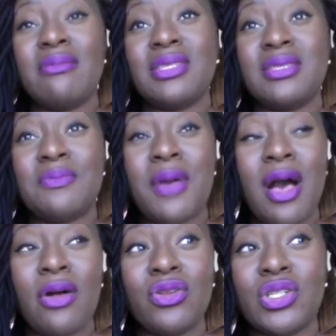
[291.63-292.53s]

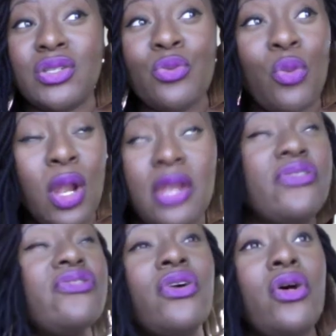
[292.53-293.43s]
smelled
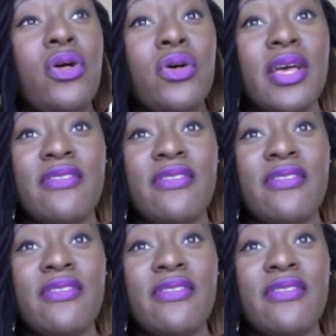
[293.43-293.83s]
wonderful.